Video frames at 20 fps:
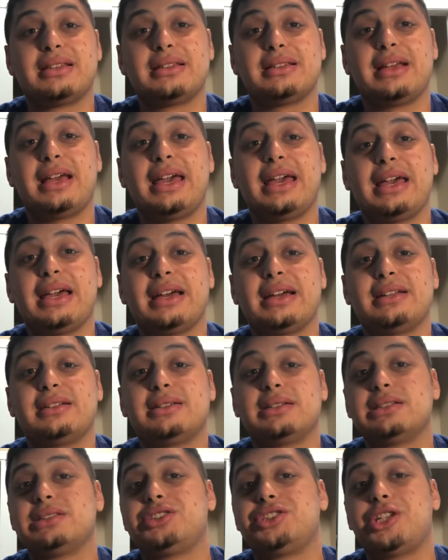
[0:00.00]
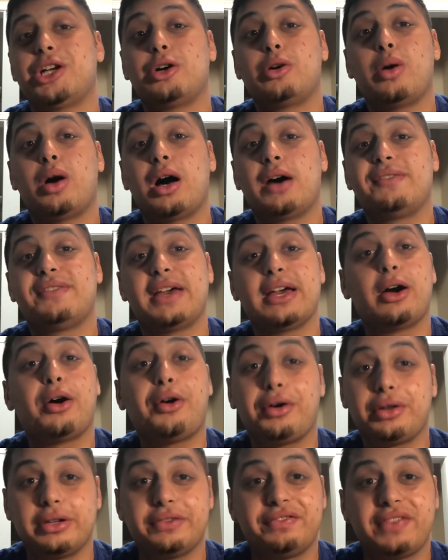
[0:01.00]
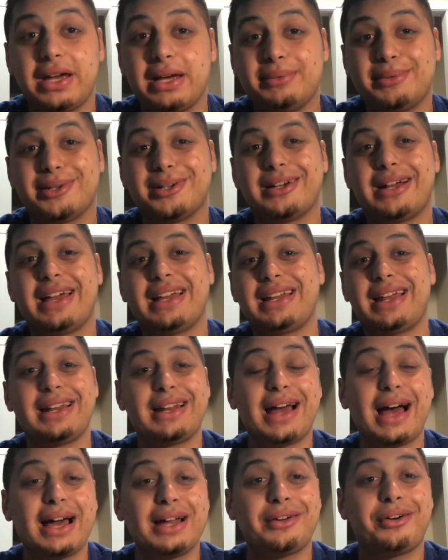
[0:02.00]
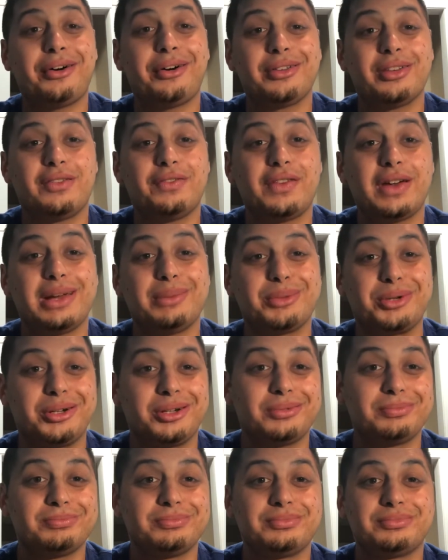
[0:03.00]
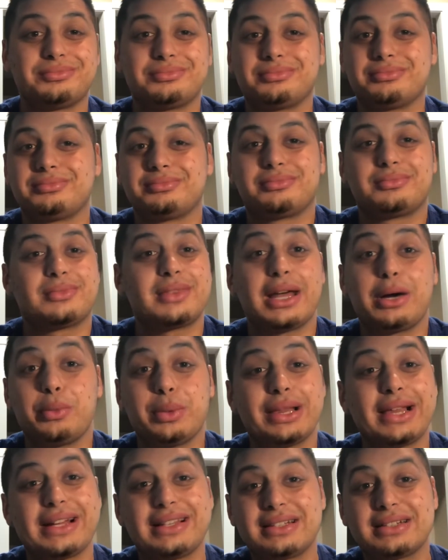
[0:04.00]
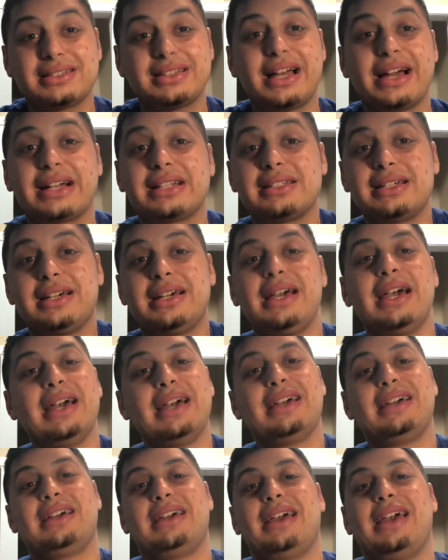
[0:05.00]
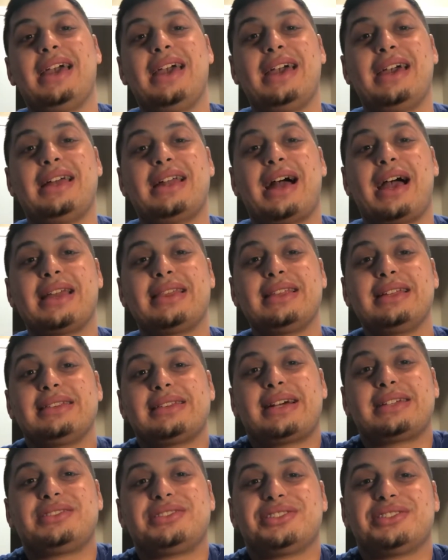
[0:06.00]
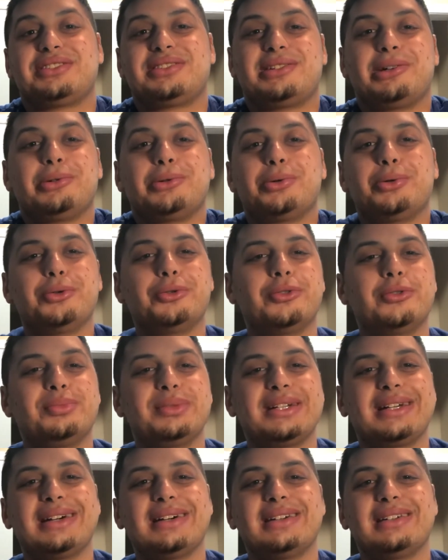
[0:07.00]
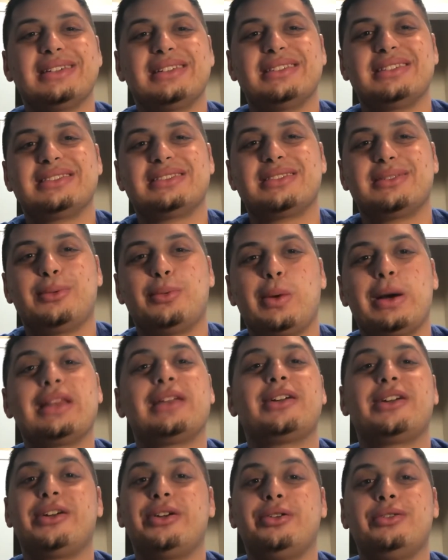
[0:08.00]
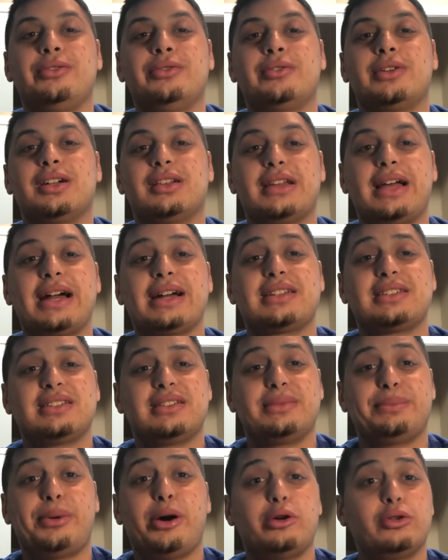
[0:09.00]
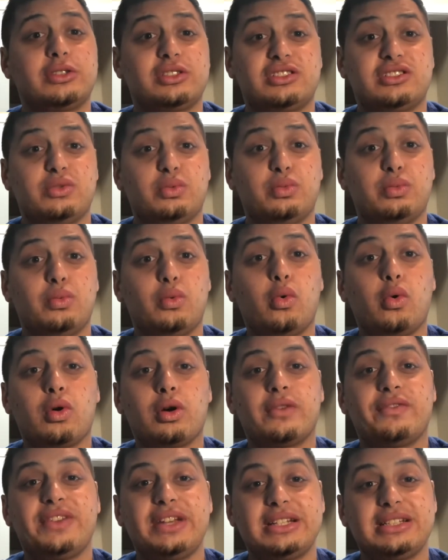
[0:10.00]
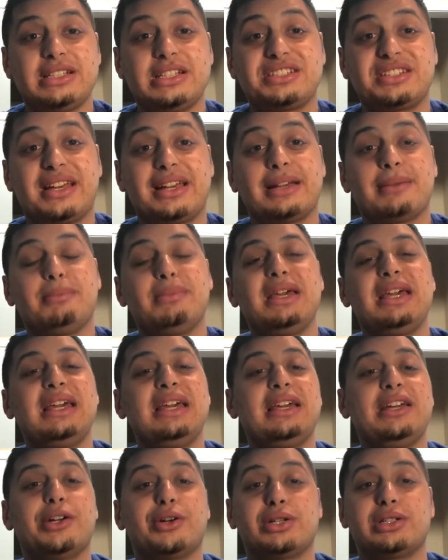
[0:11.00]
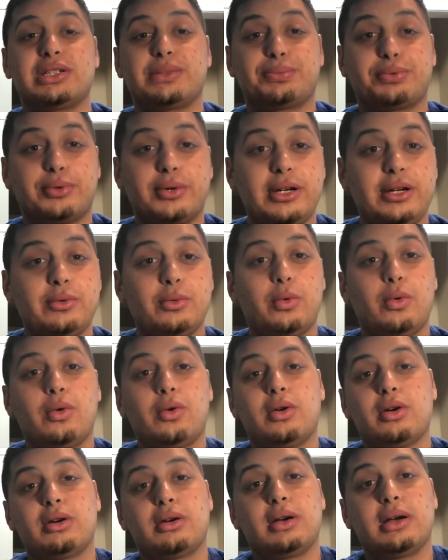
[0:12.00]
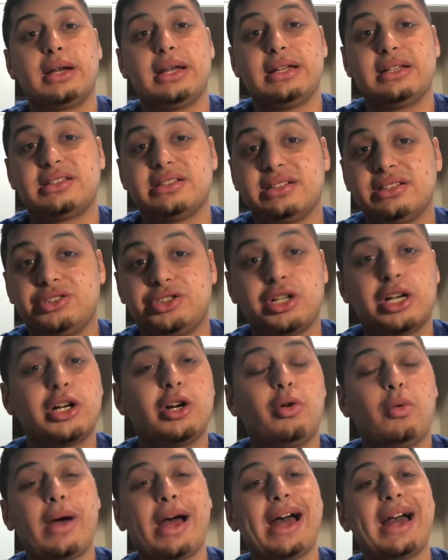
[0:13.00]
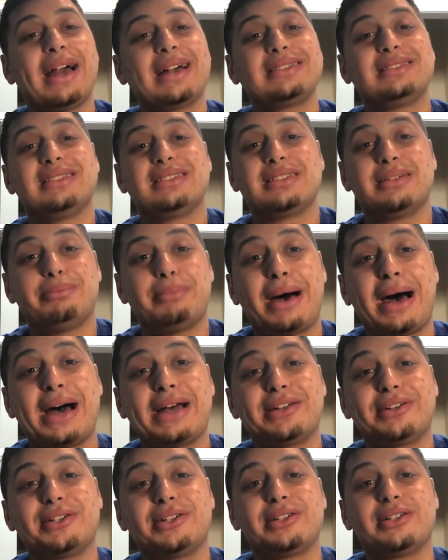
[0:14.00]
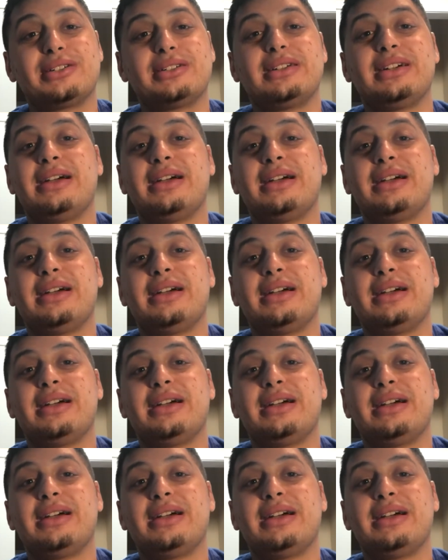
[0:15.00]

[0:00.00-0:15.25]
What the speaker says: and show off a Hall of Famer and a non-Hall of Famer that we like to collect. And I think that's just so cool because whether you collect post-war vintage like me, you're into pre-war, into junk wax, into modern,